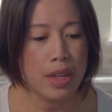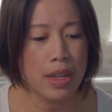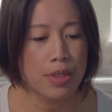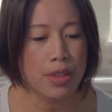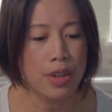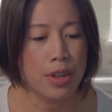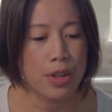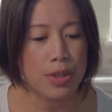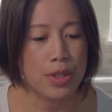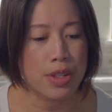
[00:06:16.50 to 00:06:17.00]

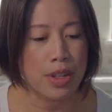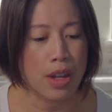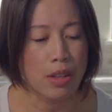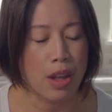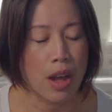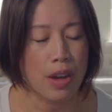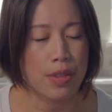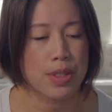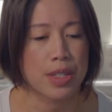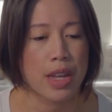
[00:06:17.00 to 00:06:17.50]
There's a
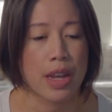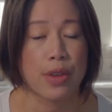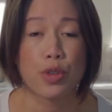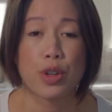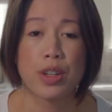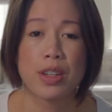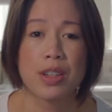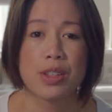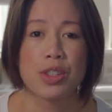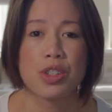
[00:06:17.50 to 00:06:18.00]
lot of
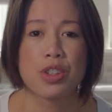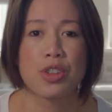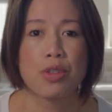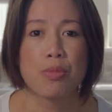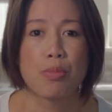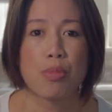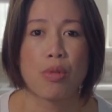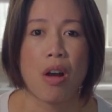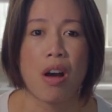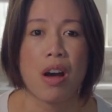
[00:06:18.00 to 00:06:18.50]
savoriness to the
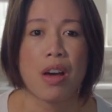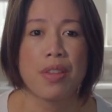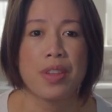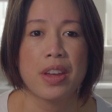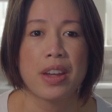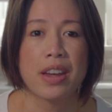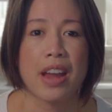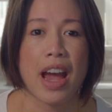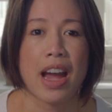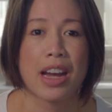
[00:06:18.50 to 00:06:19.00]
broth,
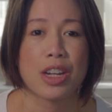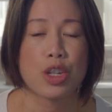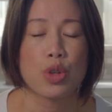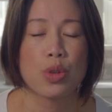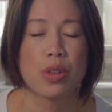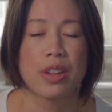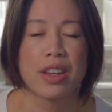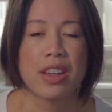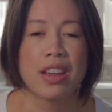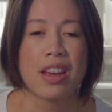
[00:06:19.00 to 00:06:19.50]
and
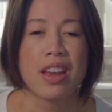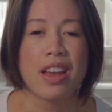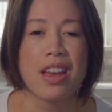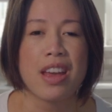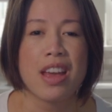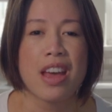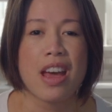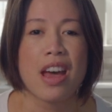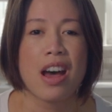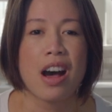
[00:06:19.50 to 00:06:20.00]
actually
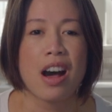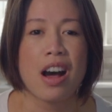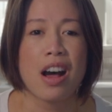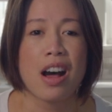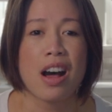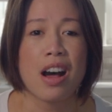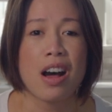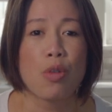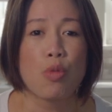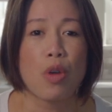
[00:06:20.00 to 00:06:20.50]

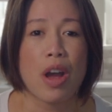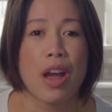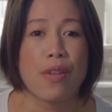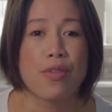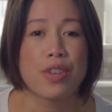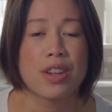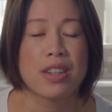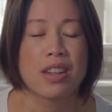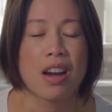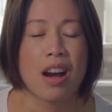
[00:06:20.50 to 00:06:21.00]

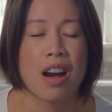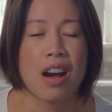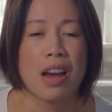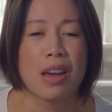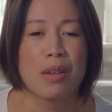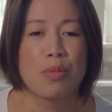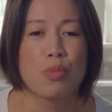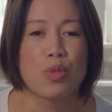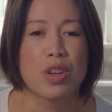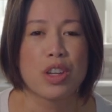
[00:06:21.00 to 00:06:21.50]
every
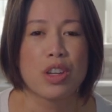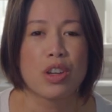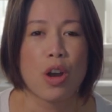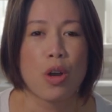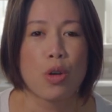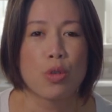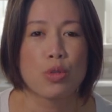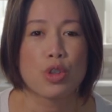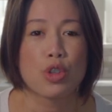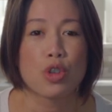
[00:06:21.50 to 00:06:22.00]
time we
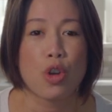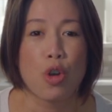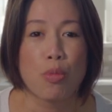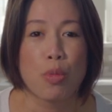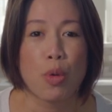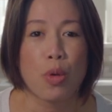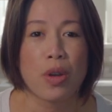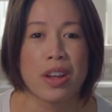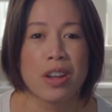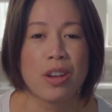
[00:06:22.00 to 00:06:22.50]
go
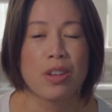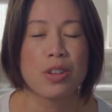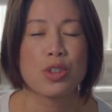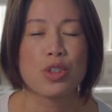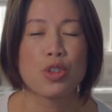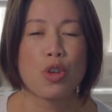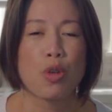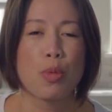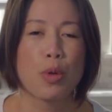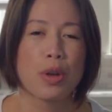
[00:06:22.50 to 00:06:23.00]
snowboarding on a
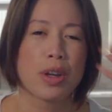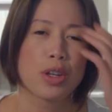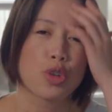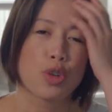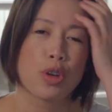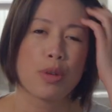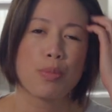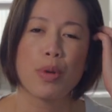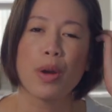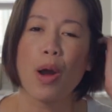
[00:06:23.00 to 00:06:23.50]
snowboarding
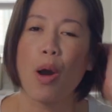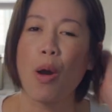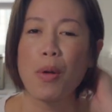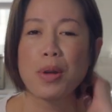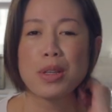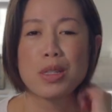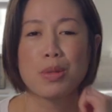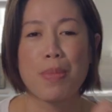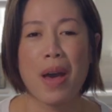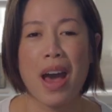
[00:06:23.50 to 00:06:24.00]
trip, we
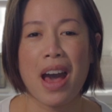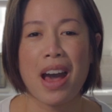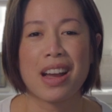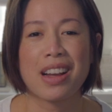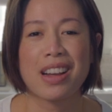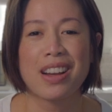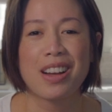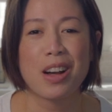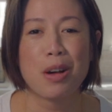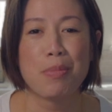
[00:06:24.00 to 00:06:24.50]
always
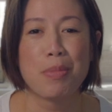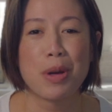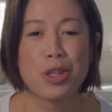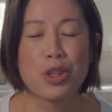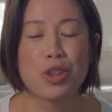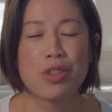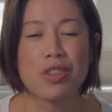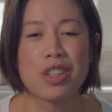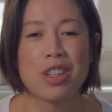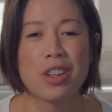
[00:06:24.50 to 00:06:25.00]
pack a
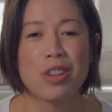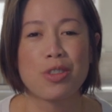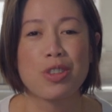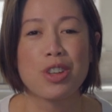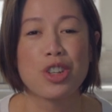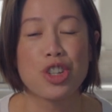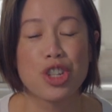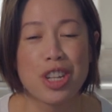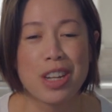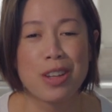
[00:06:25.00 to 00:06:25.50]
bunch of Shin
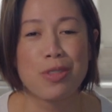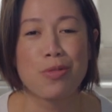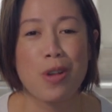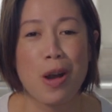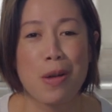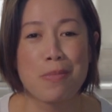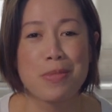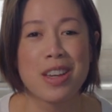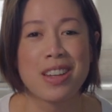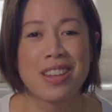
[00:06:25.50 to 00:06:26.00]

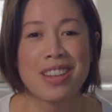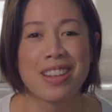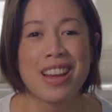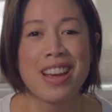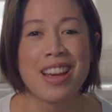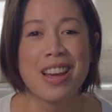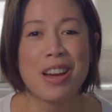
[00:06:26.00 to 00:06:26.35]
Ramyun